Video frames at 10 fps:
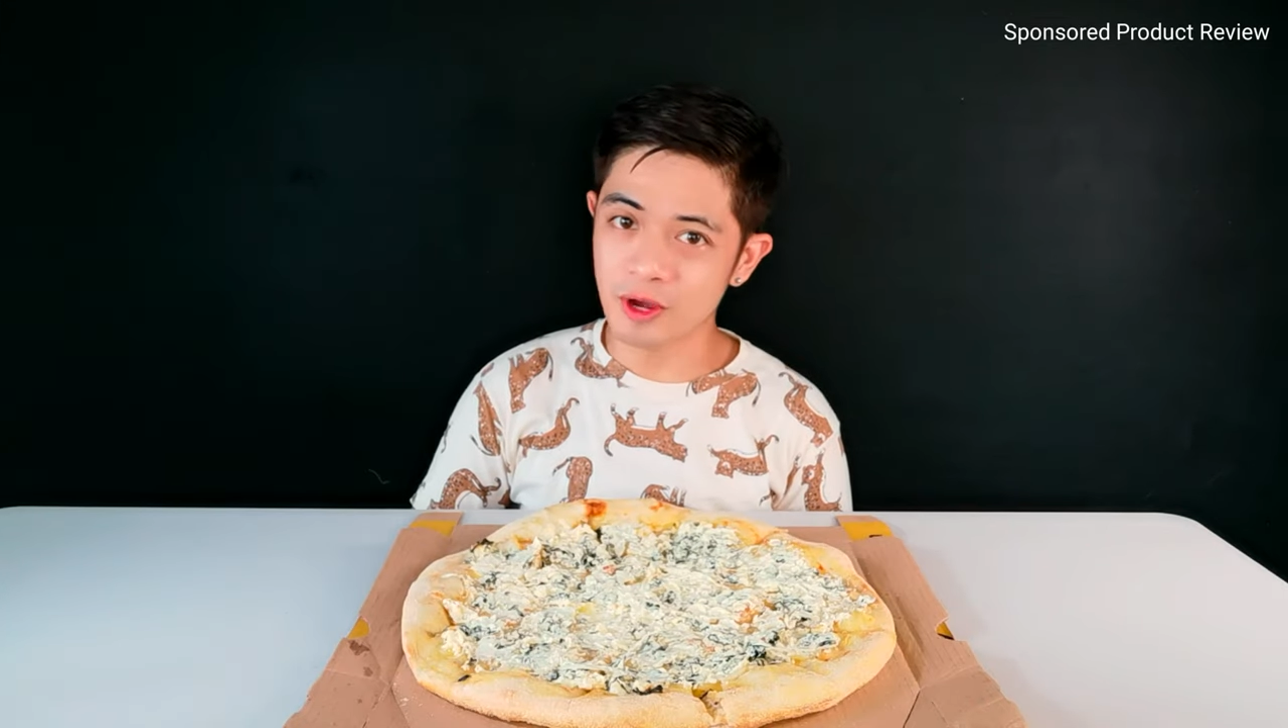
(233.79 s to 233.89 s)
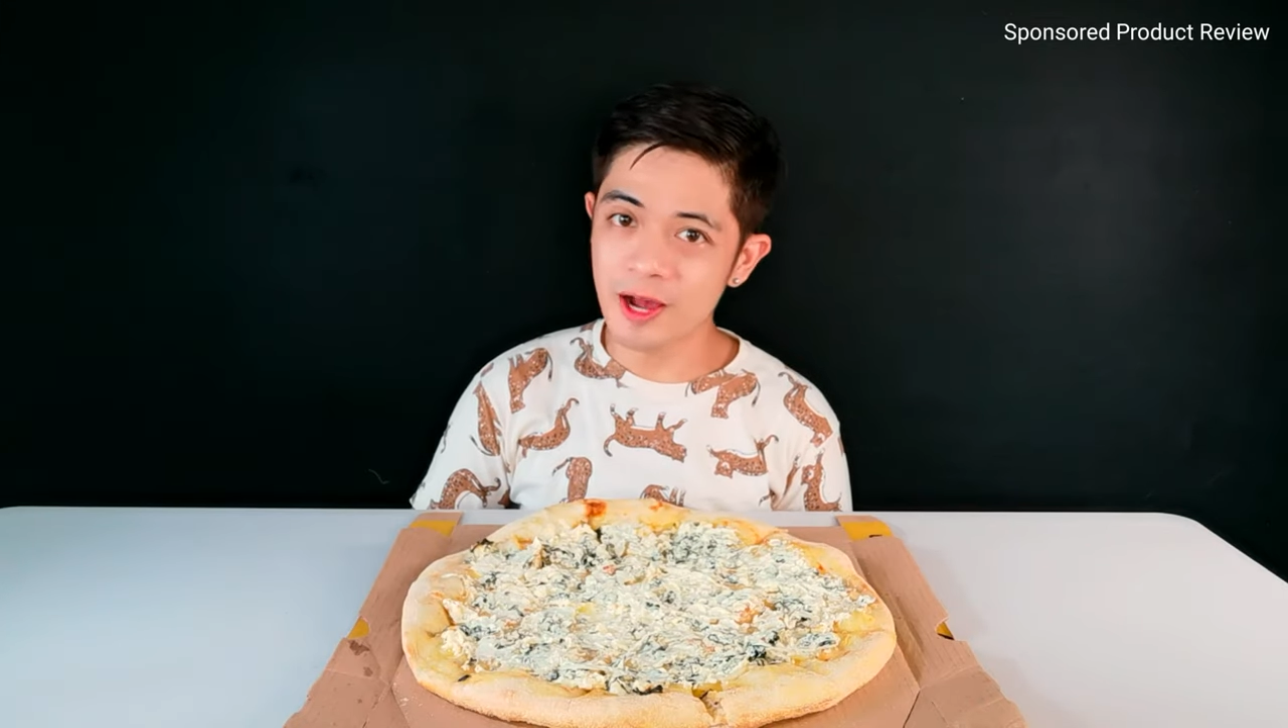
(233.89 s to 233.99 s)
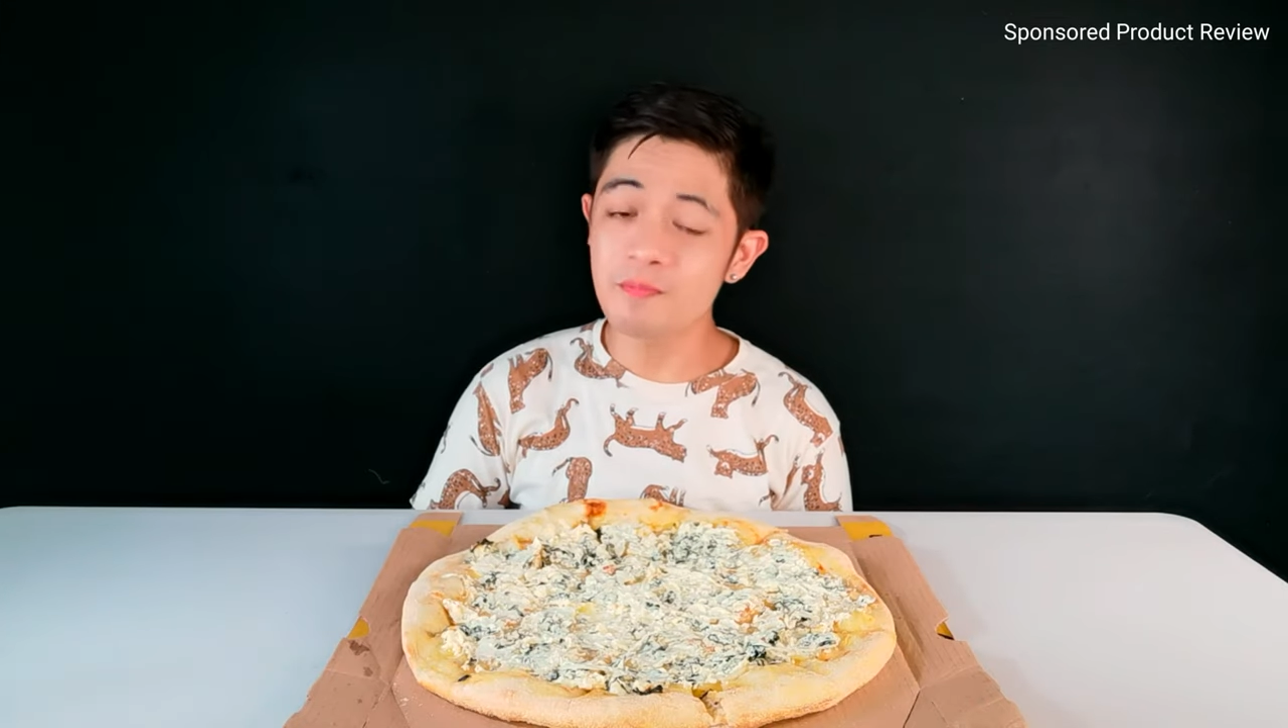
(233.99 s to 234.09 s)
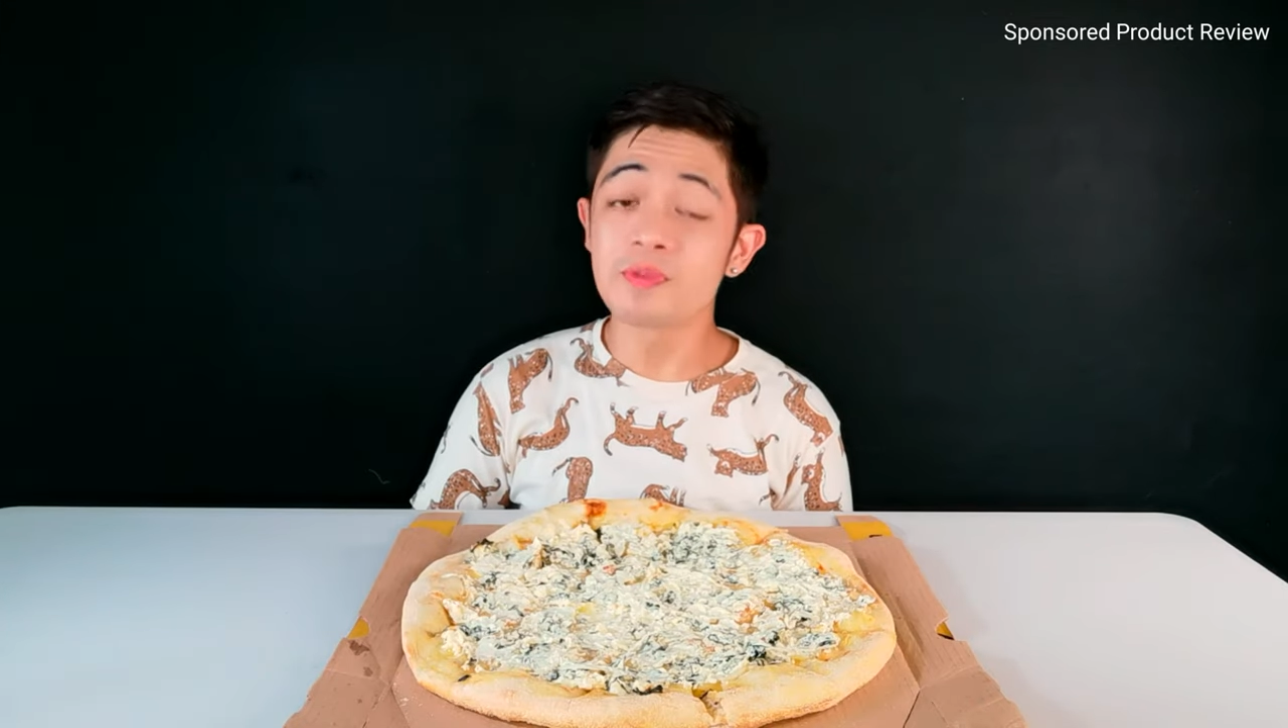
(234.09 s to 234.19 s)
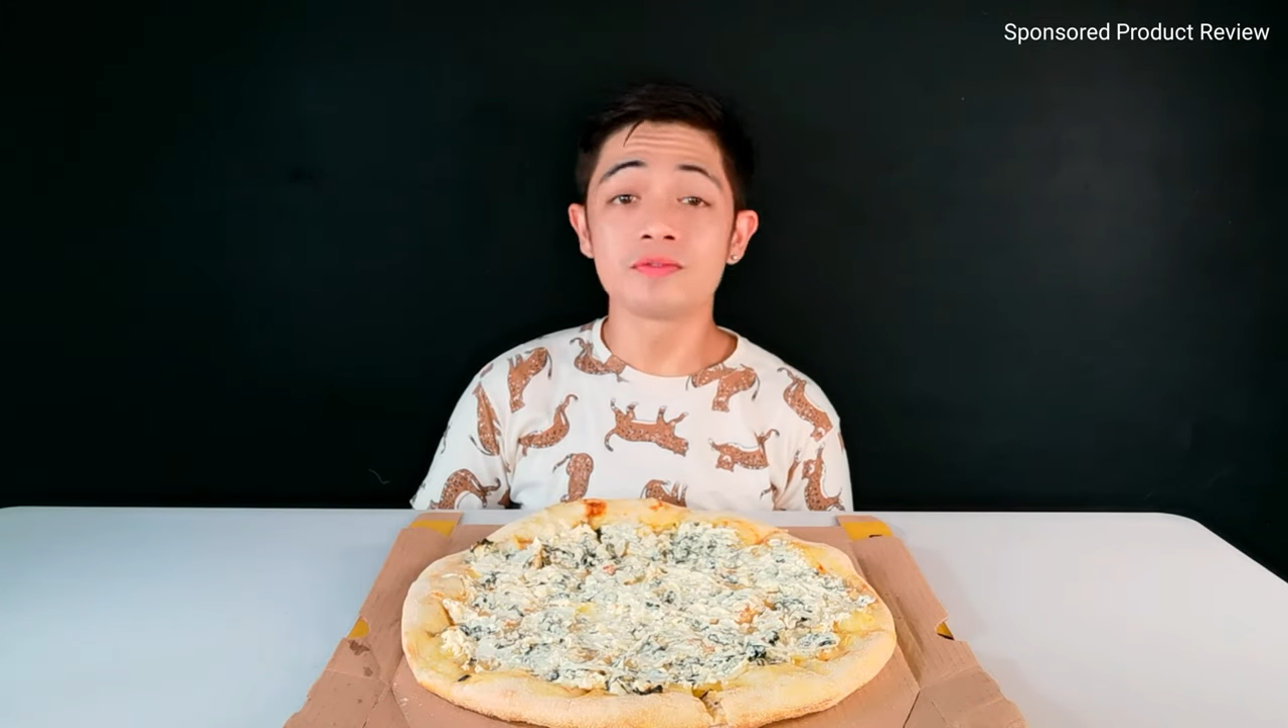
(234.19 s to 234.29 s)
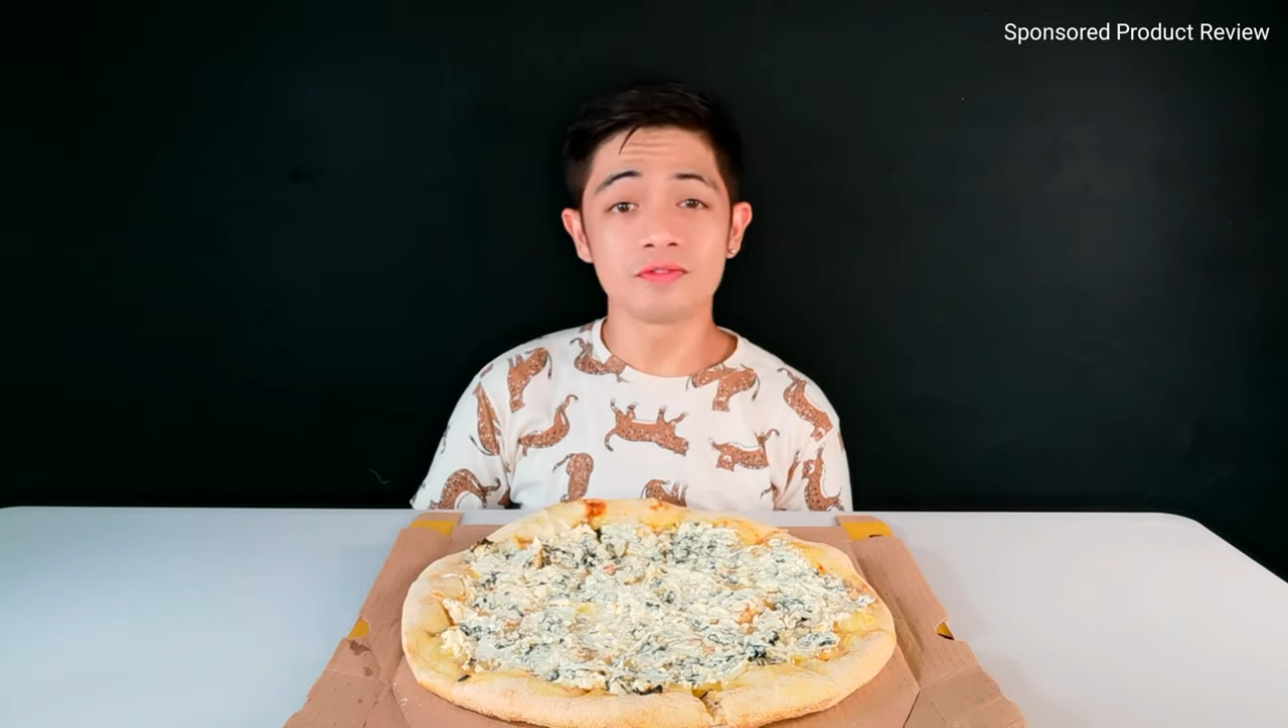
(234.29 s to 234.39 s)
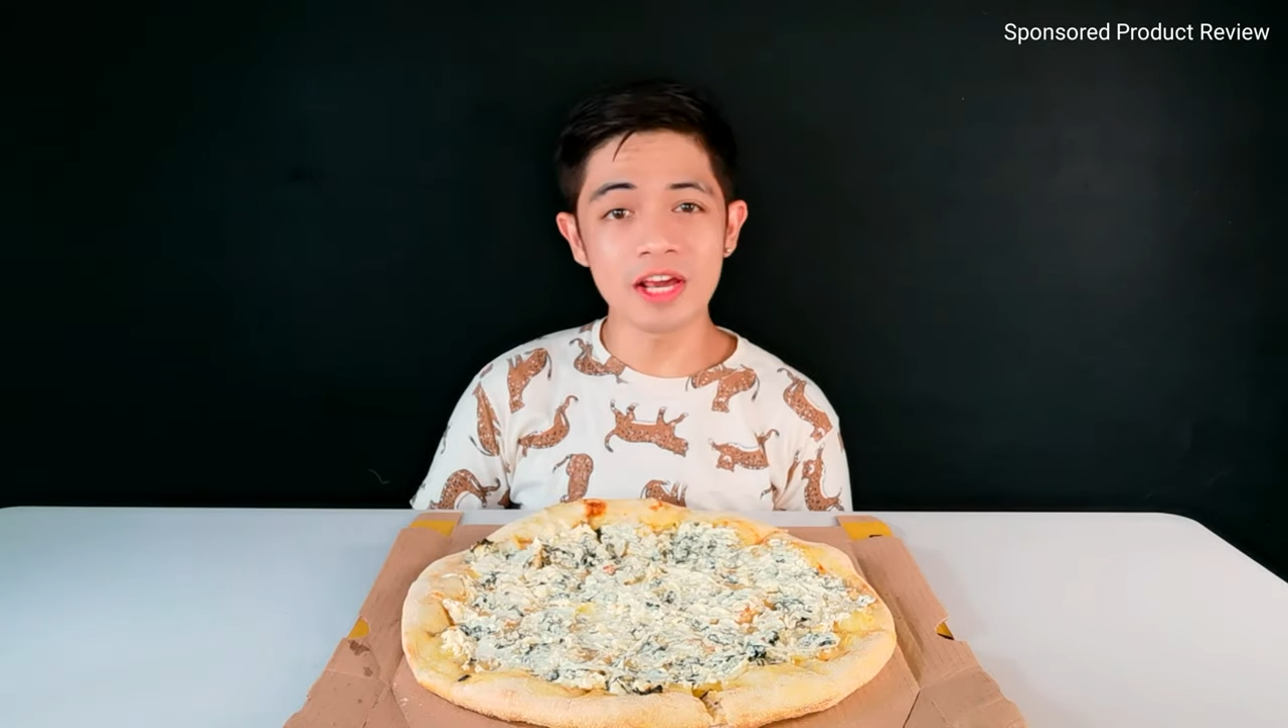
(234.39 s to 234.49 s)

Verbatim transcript: to come,